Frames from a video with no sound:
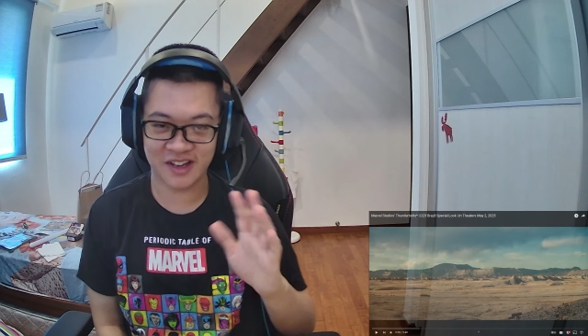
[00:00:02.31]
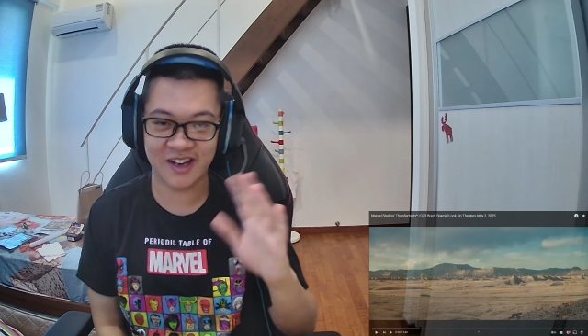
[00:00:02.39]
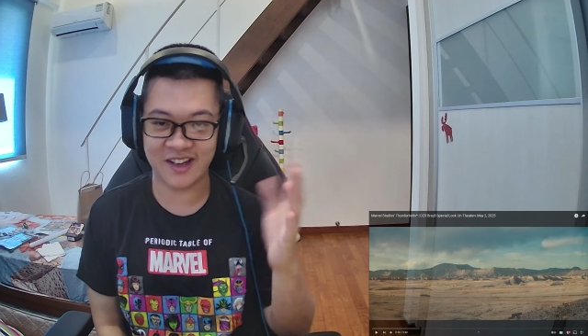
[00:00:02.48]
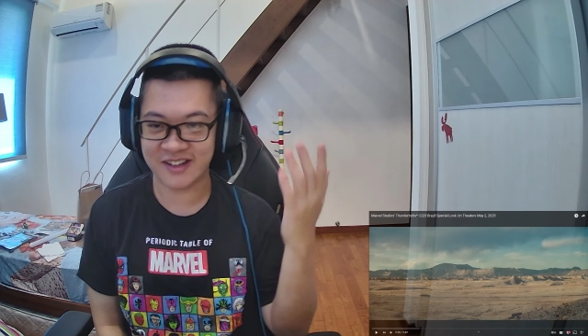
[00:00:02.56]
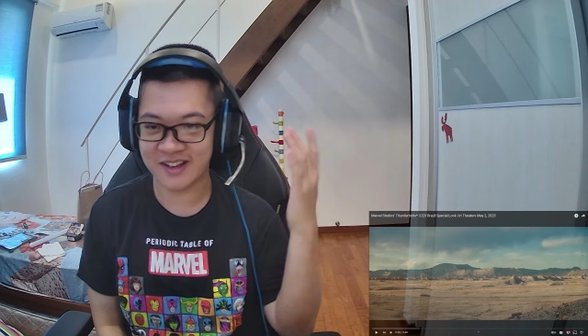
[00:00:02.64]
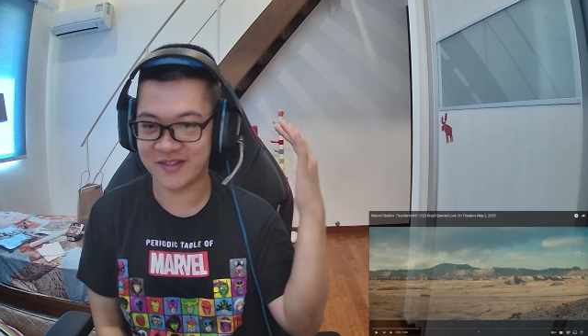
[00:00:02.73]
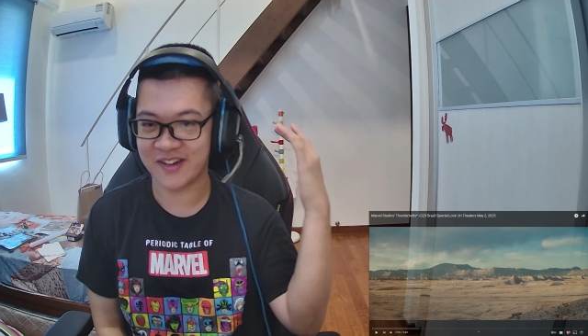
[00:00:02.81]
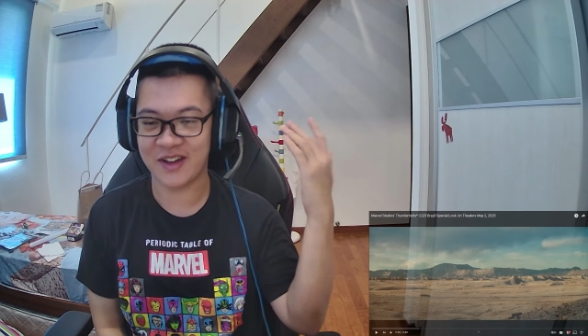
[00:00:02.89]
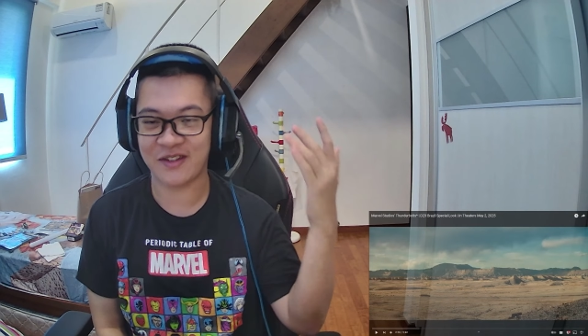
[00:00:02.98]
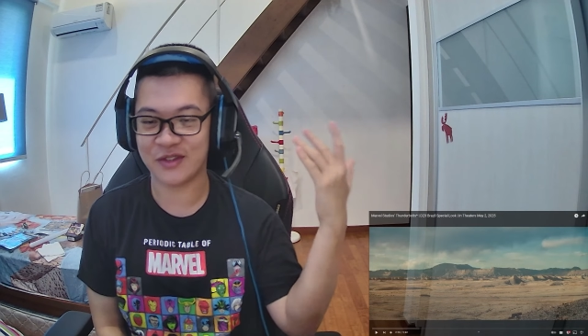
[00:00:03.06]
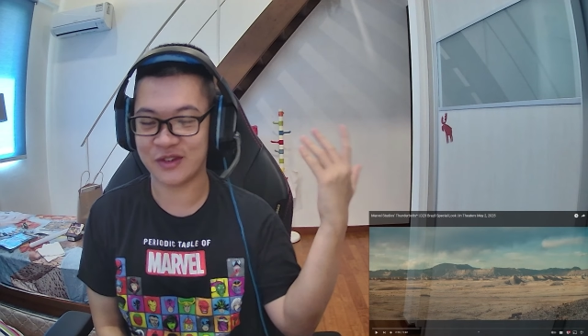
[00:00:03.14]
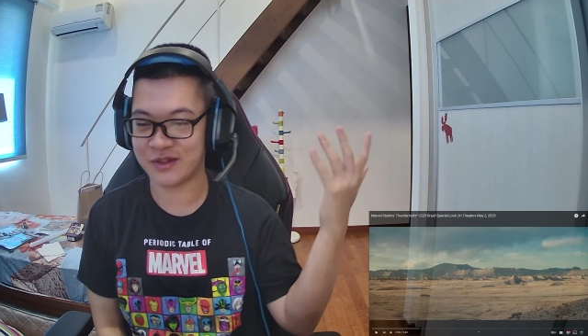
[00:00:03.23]
I said my
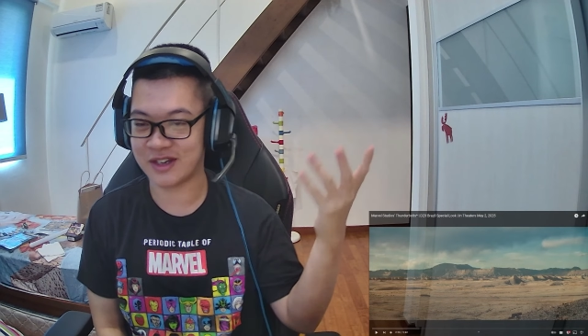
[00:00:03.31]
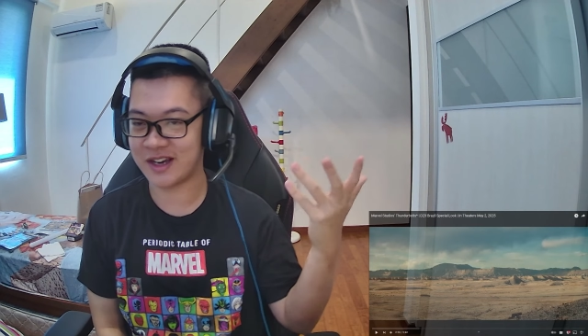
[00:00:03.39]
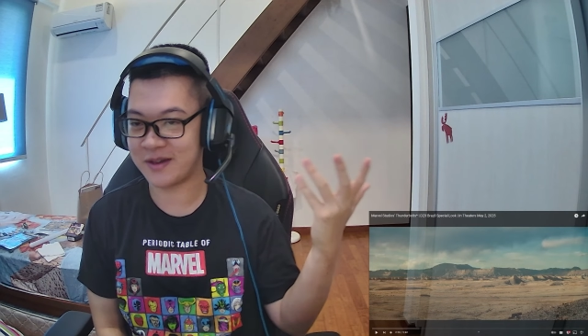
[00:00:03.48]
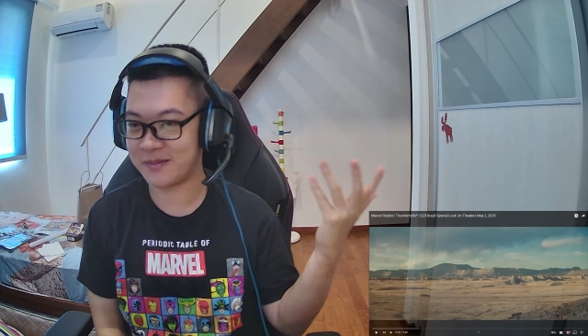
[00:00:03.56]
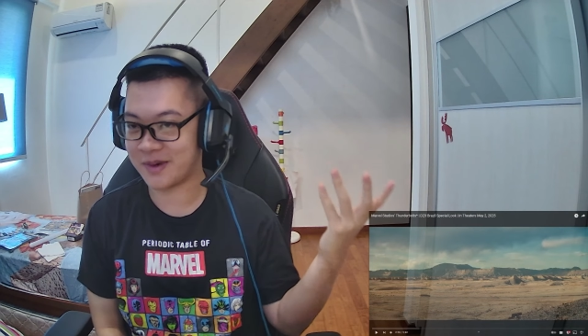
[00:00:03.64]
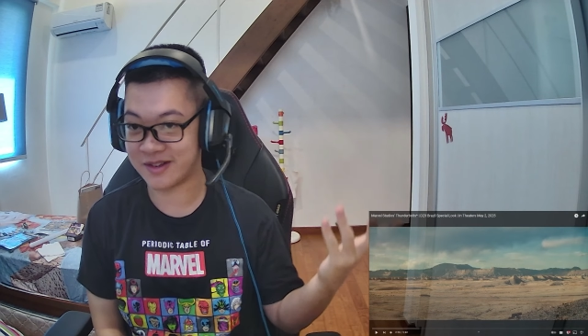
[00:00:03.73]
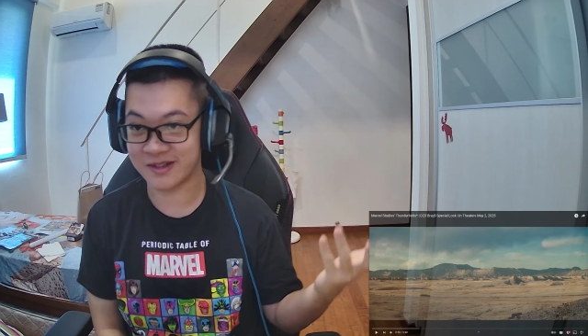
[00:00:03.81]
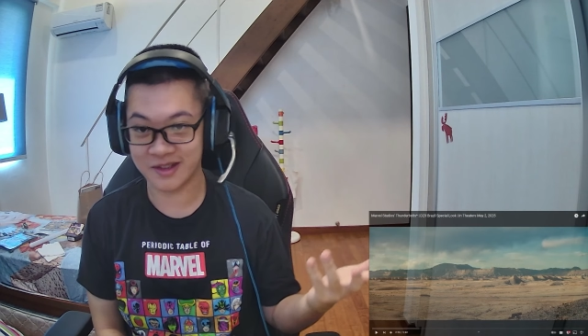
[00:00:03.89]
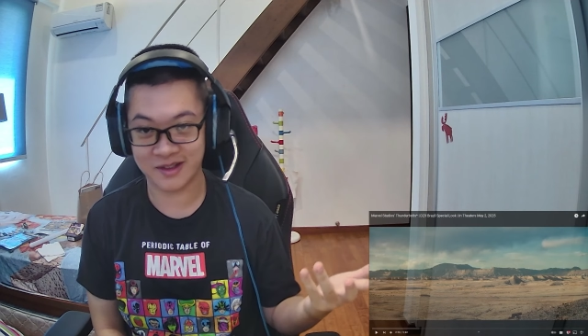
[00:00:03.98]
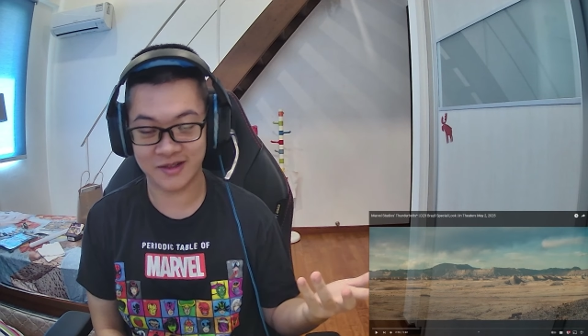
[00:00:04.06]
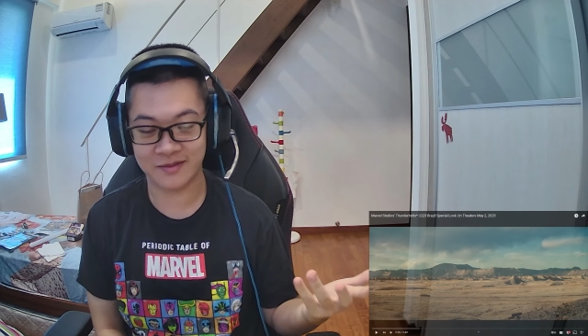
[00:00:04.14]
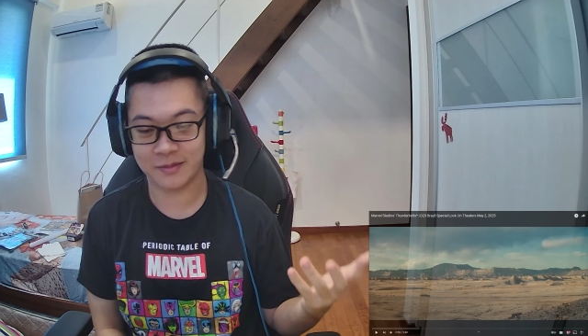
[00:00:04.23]
headphones were kind of
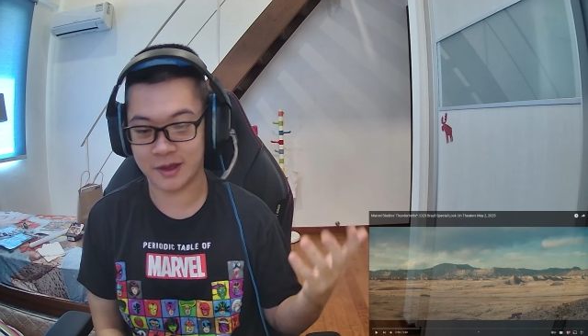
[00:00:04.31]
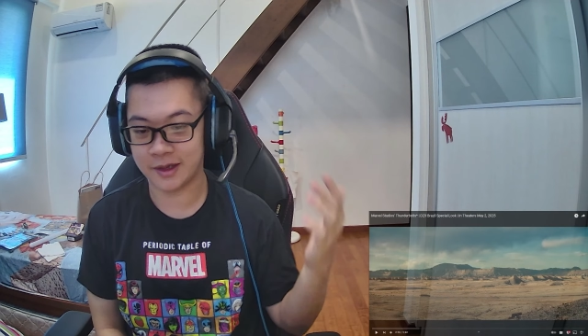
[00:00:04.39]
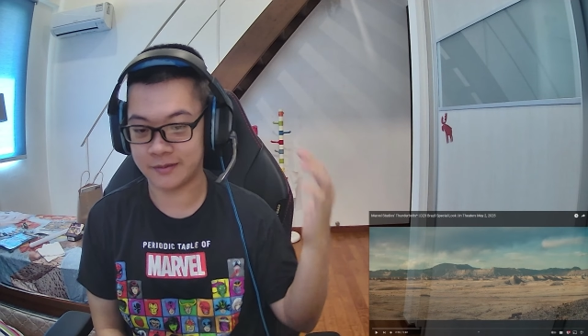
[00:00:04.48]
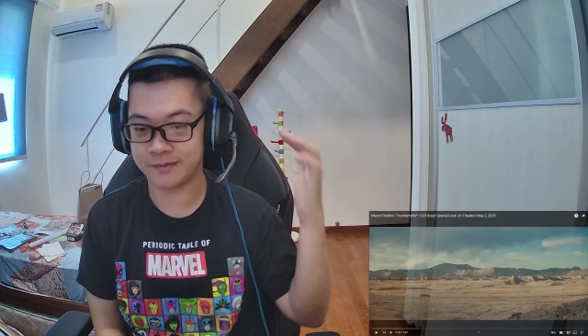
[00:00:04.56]
busted, but